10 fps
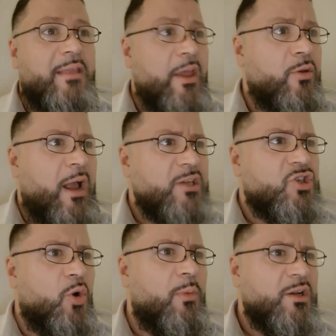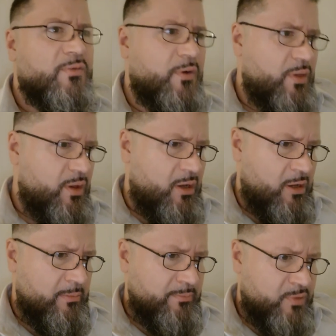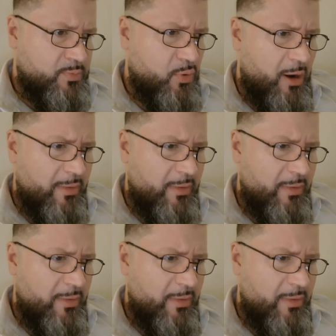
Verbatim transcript: Thank you guys so much for the support.